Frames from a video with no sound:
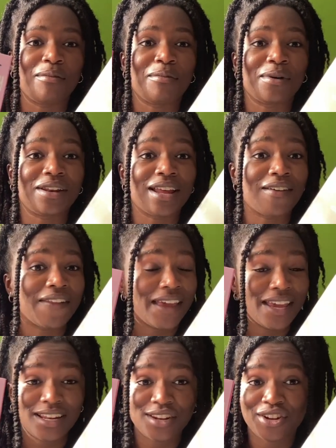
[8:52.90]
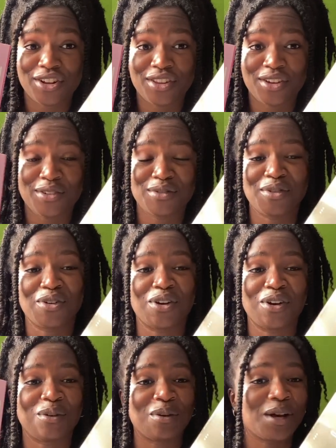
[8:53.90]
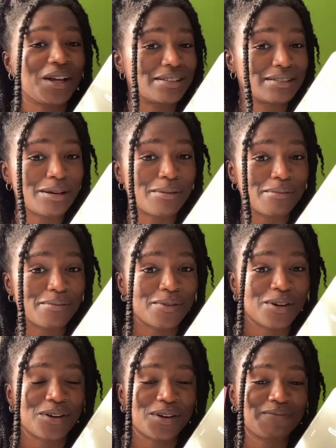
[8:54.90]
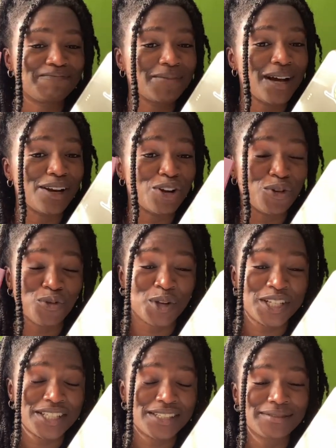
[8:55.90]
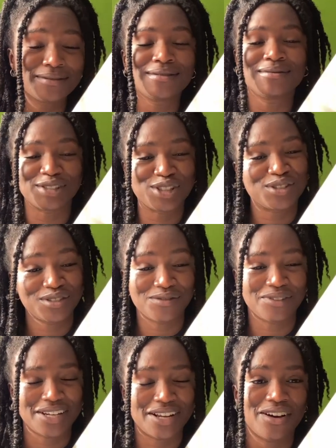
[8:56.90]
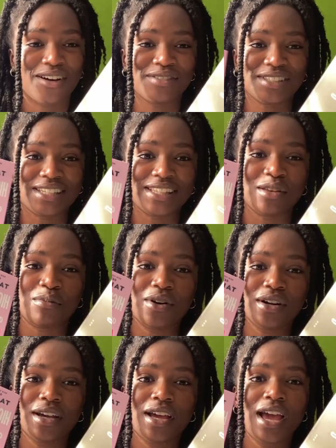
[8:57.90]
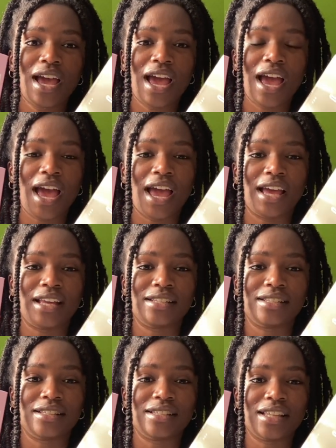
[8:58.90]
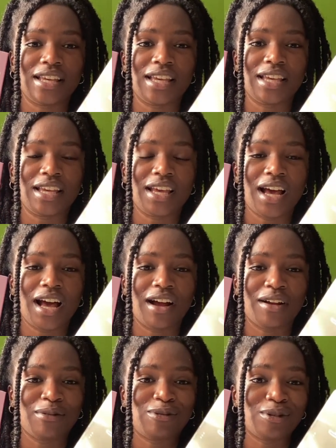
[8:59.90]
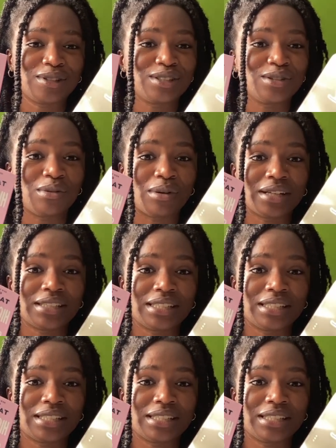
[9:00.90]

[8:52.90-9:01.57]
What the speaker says: but now they hate each other for some unknown reason, which we find out obviously in the book. And they are forced to work